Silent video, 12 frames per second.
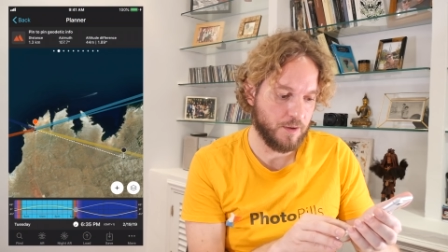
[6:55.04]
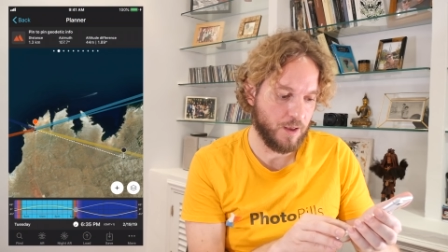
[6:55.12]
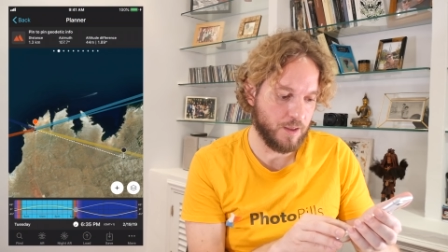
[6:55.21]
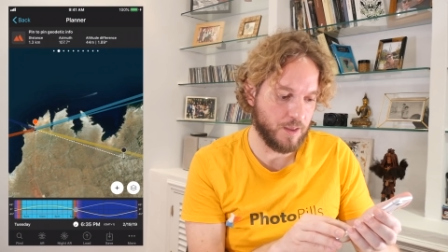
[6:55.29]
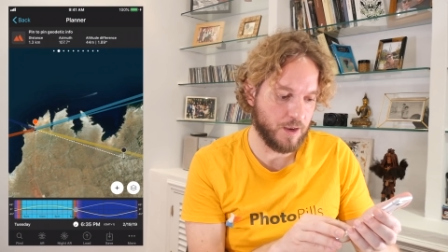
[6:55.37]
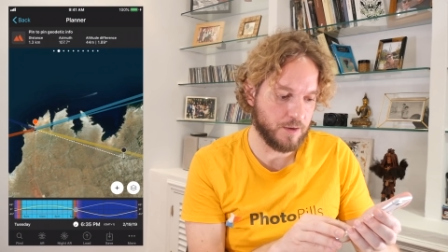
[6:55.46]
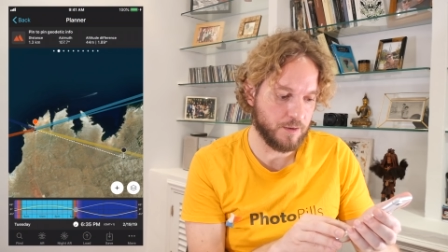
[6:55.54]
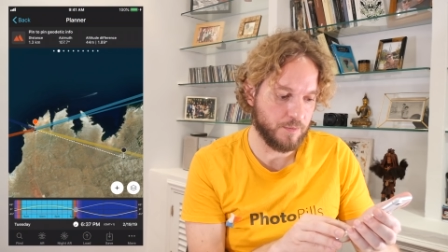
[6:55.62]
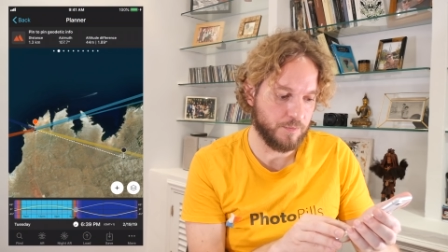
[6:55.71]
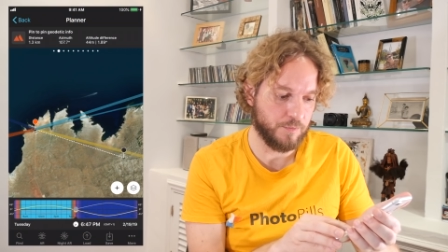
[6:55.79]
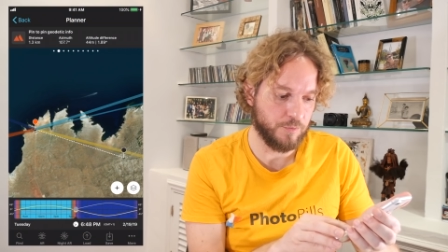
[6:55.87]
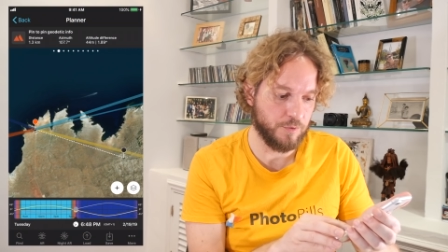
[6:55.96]
and then
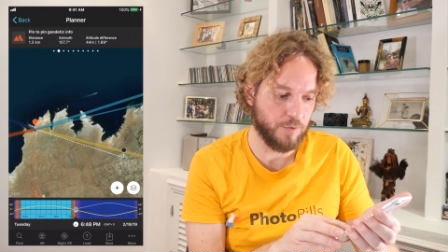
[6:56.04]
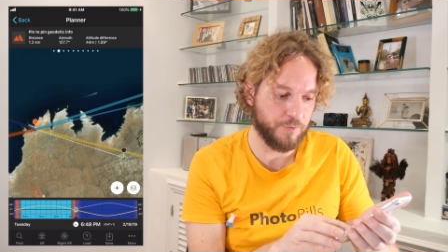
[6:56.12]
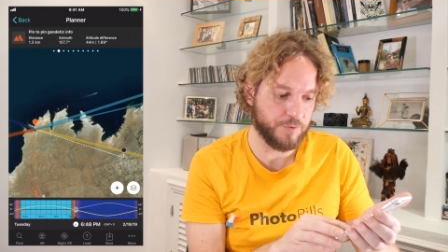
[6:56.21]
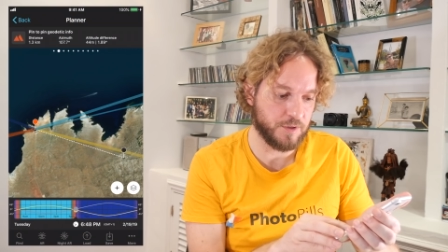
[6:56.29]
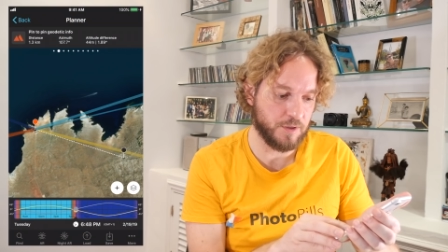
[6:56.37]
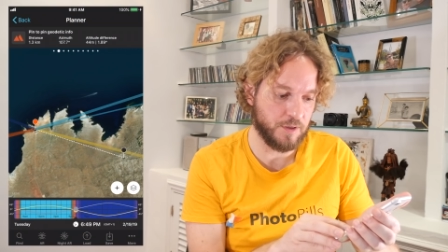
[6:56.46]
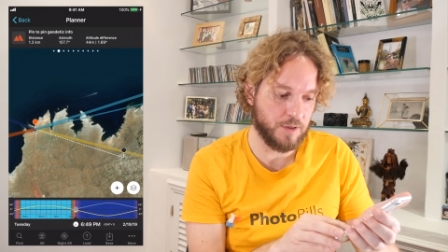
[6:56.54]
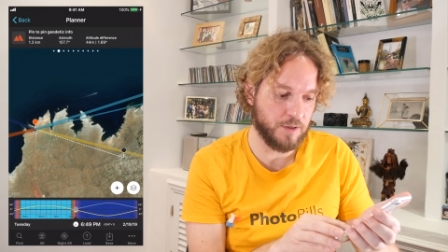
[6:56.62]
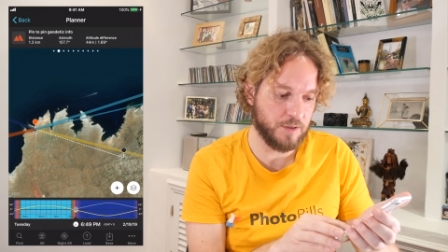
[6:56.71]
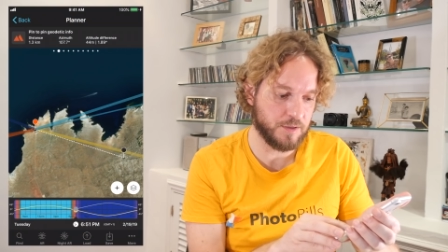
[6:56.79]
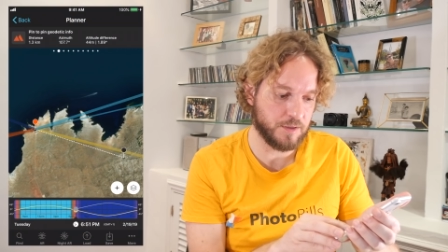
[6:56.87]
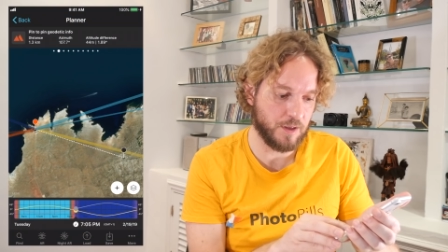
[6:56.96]
moves
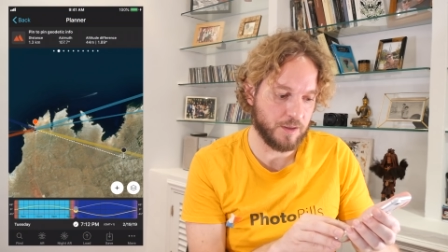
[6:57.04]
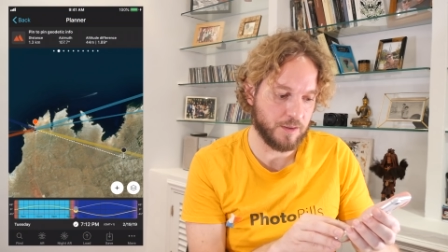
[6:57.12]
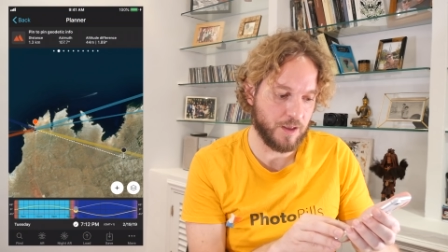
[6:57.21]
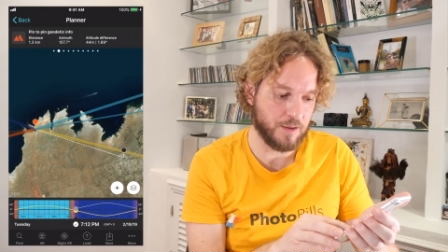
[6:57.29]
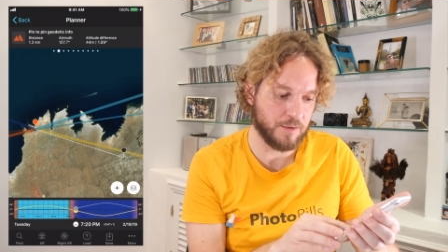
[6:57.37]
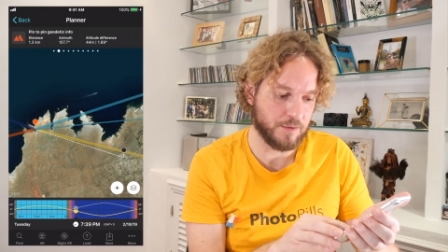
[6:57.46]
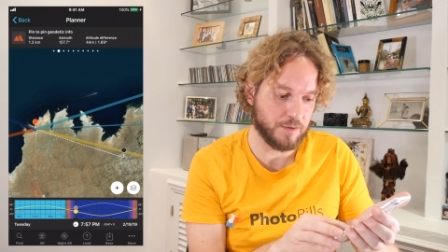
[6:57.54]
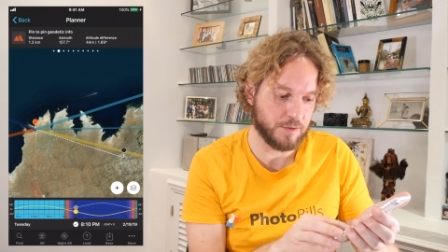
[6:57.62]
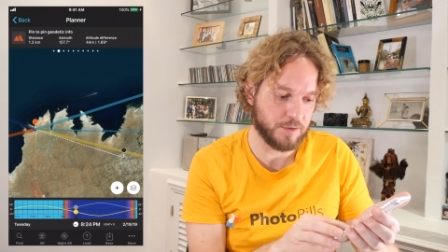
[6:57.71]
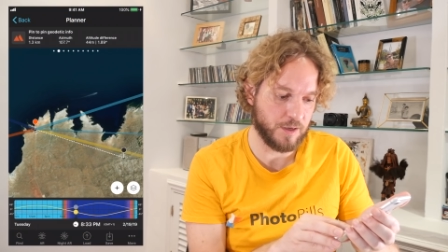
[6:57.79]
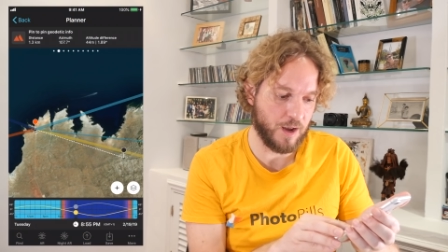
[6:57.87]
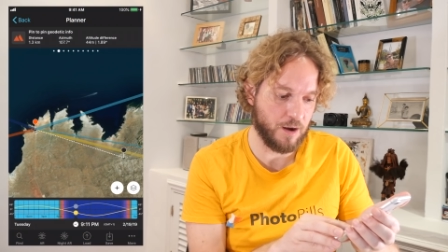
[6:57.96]
east and then
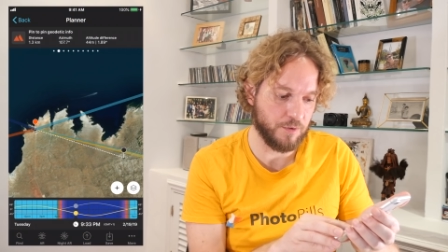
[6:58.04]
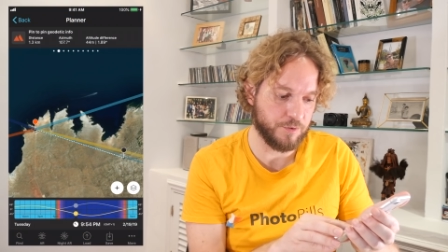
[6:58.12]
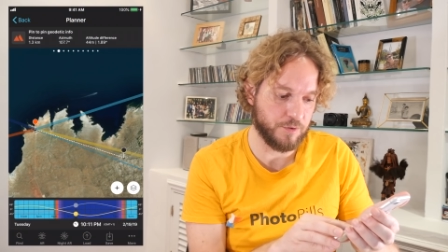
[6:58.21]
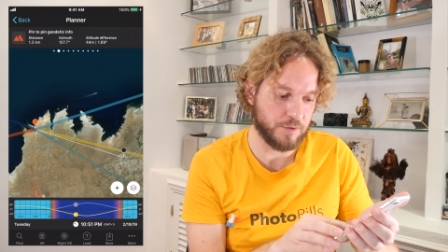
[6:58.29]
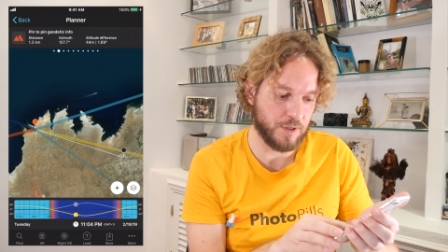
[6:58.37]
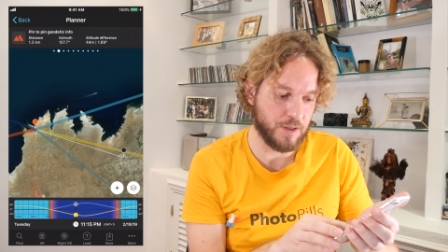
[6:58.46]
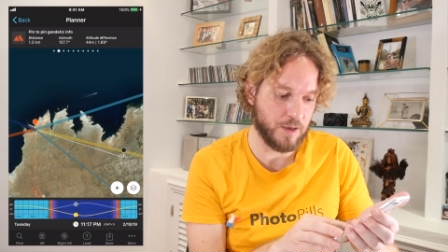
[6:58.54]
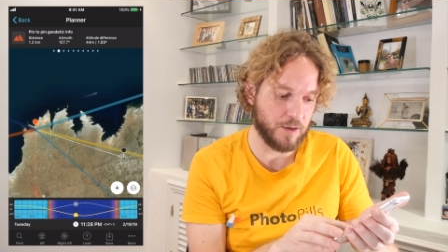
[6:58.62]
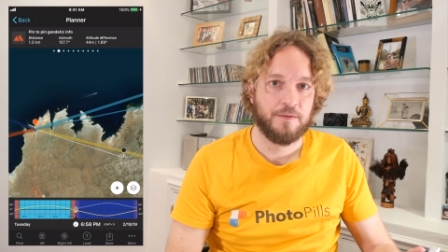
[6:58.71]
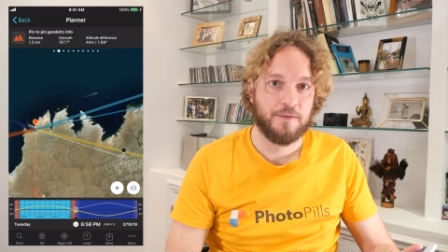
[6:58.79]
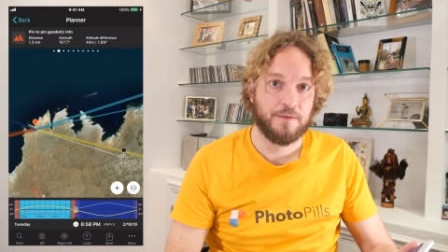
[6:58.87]
south during the day.